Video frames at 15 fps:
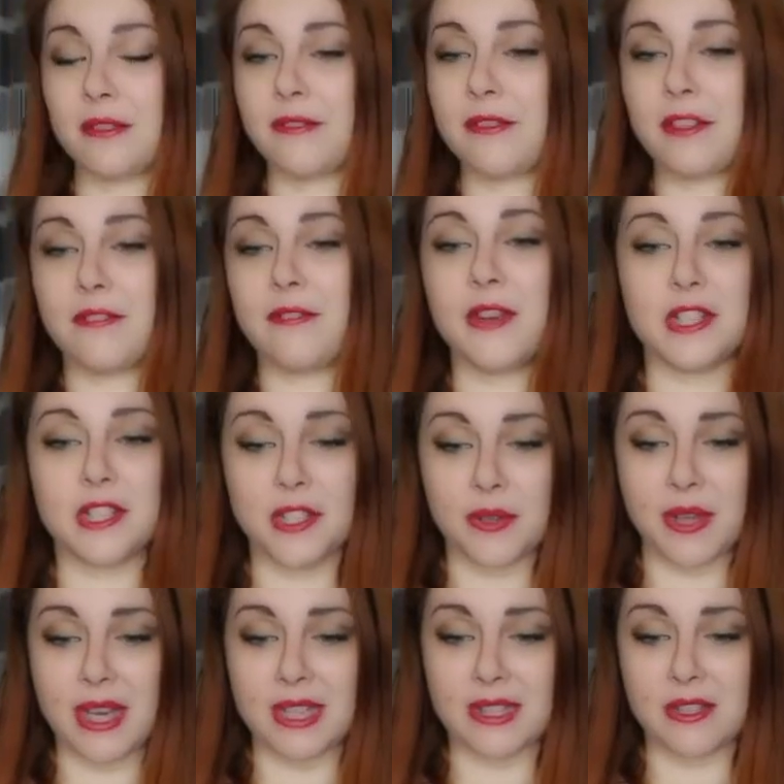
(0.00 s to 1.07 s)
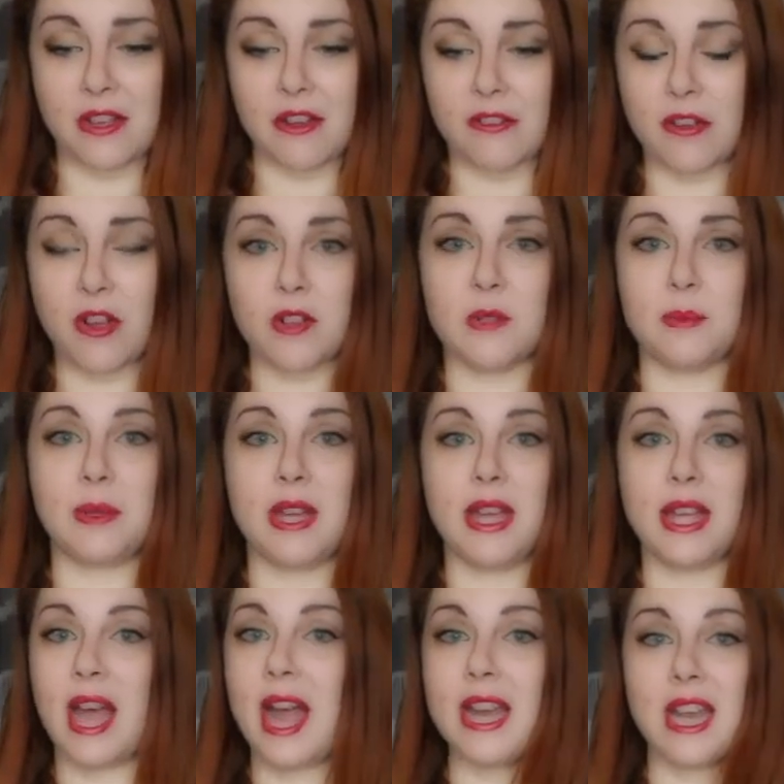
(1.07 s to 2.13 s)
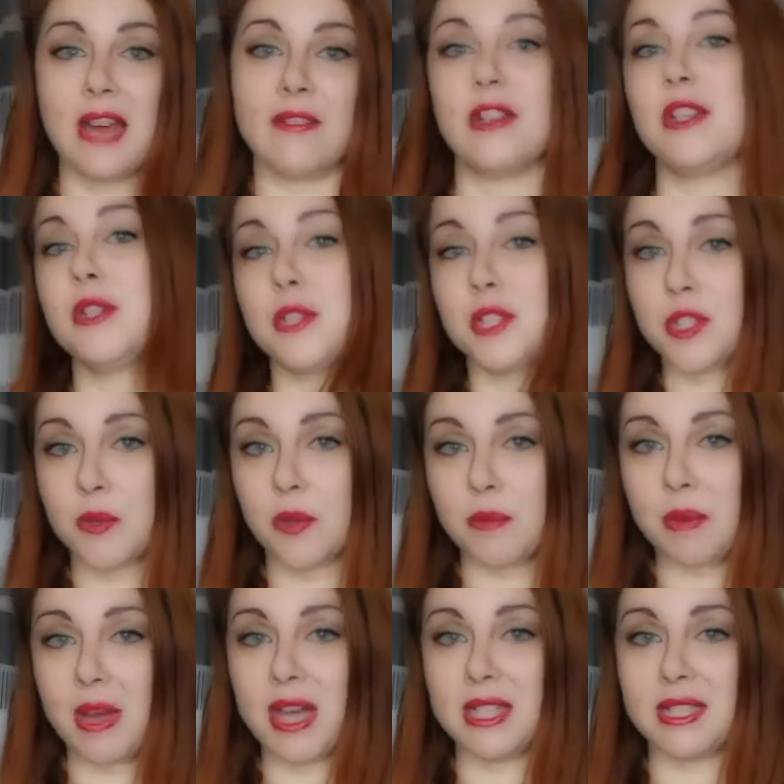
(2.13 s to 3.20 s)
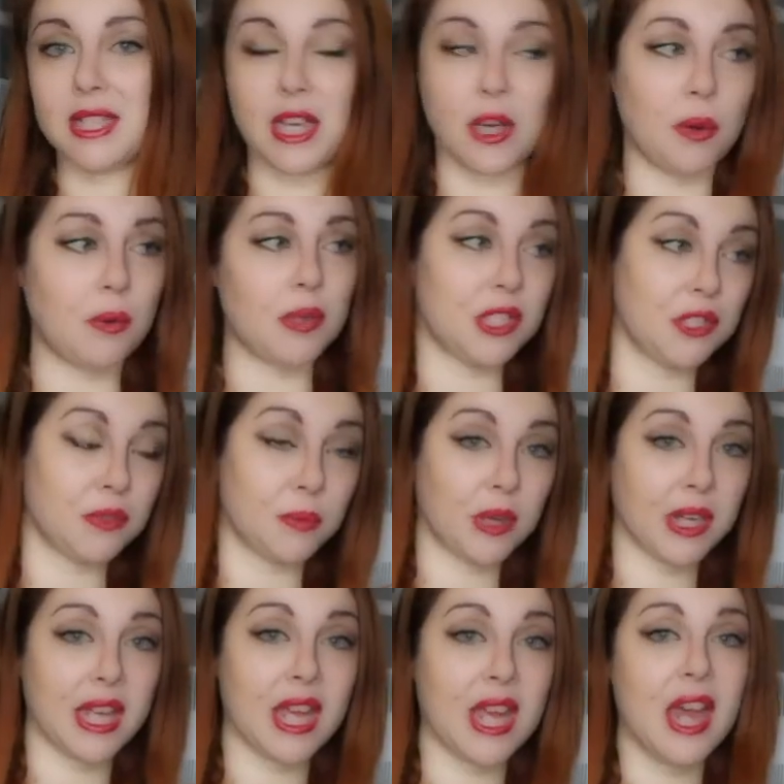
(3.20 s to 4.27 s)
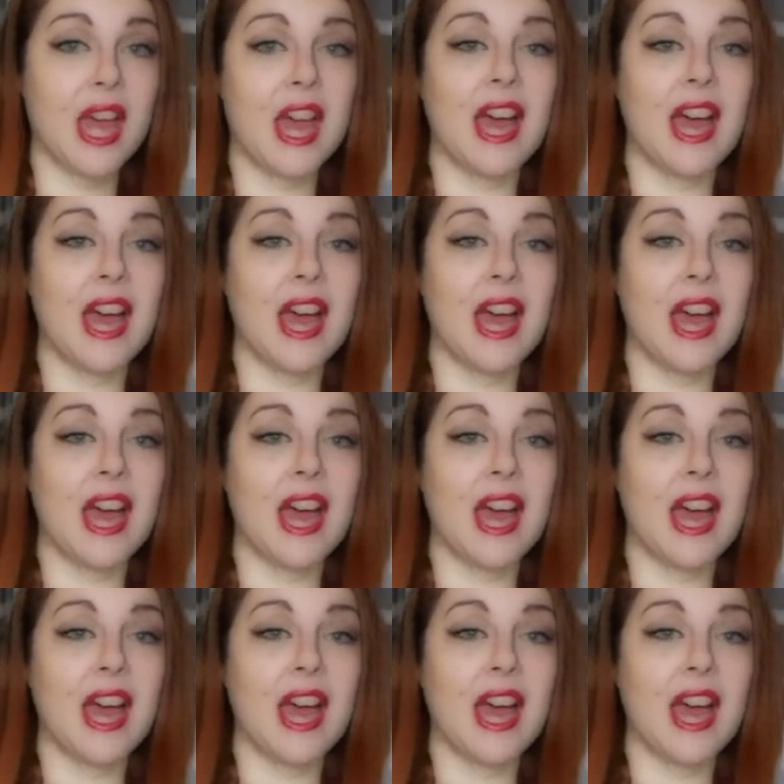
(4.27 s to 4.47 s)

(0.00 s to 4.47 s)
For the first 2 years of cosplaying, I never used sewing patterns, I always just wing it,